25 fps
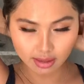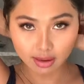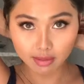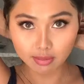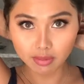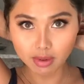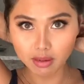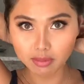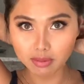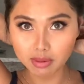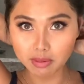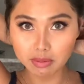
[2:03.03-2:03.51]

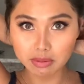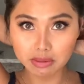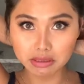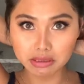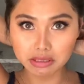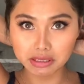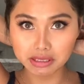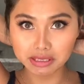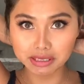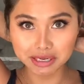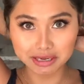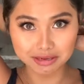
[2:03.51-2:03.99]
That bobby
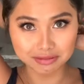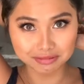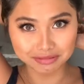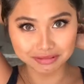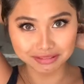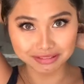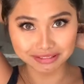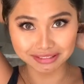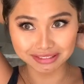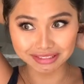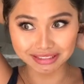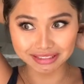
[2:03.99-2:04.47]
pin just
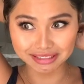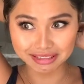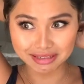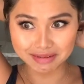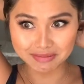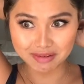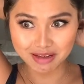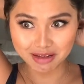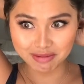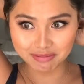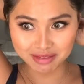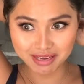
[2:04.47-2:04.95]

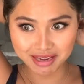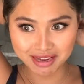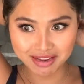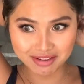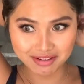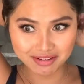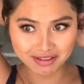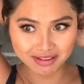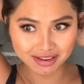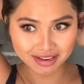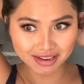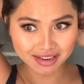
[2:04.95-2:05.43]
completely popped
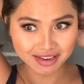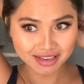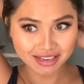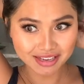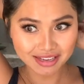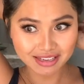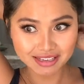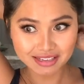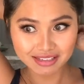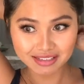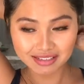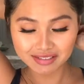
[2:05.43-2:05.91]
out.
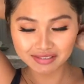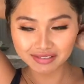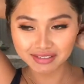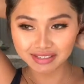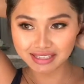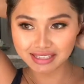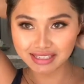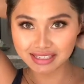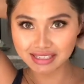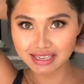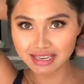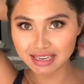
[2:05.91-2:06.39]
So I'm
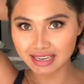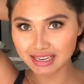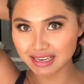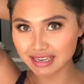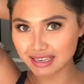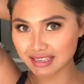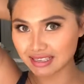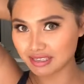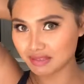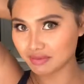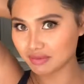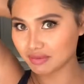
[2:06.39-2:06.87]
going to stick
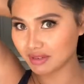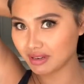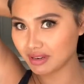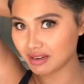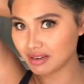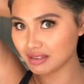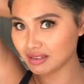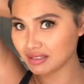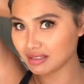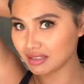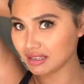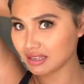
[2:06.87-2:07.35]
it in somewhere
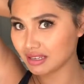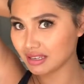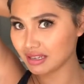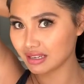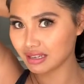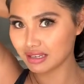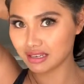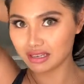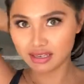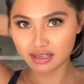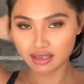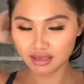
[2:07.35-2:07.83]
else.
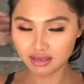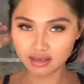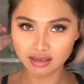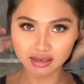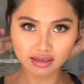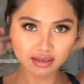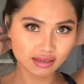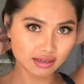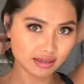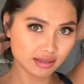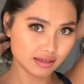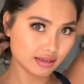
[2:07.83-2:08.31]

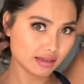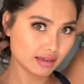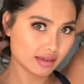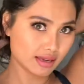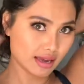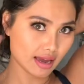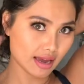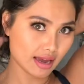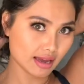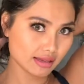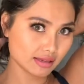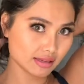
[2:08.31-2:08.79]

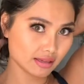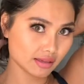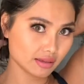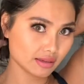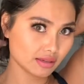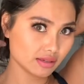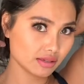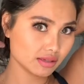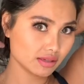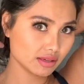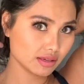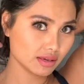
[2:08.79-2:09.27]
Yeah, so
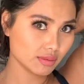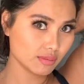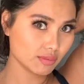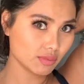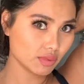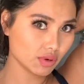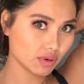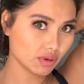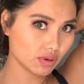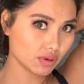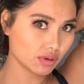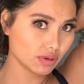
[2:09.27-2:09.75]
I'm just going to
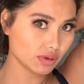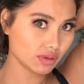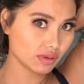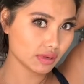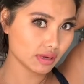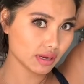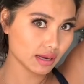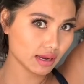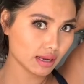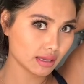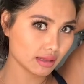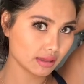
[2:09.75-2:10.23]

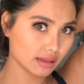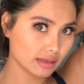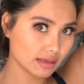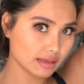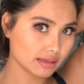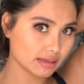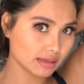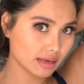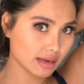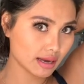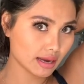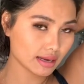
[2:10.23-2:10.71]
pull at
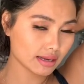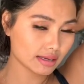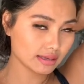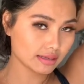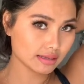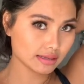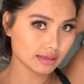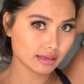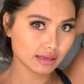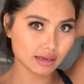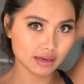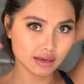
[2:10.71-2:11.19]
these
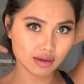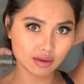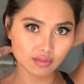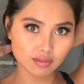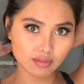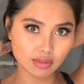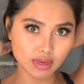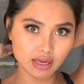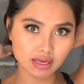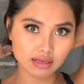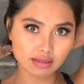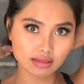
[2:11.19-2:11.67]
guys
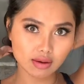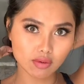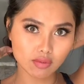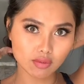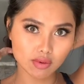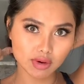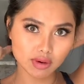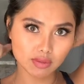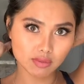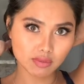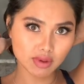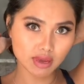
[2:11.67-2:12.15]
because I
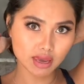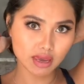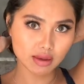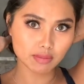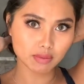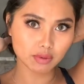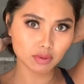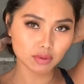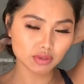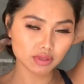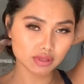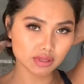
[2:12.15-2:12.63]
want to be
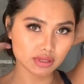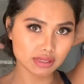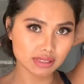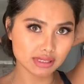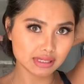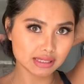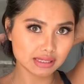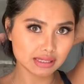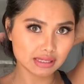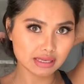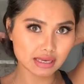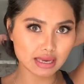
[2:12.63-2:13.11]
able to
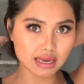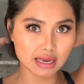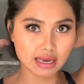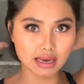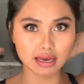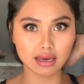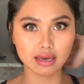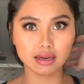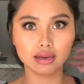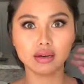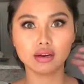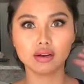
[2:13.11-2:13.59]
see
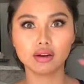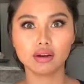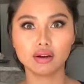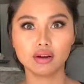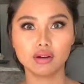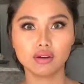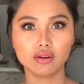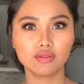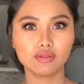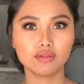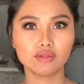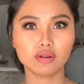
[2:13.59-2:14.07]
it
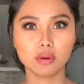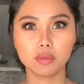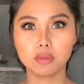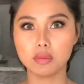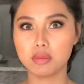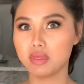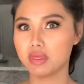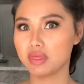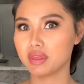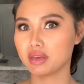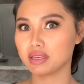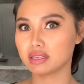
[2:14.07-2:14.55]

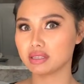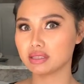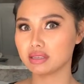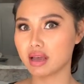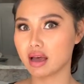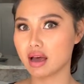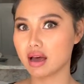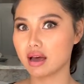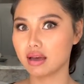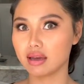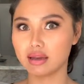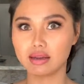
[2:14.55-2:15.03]
from the
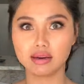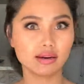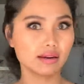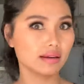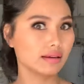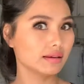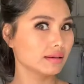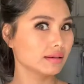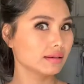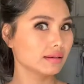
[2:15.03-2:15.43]
side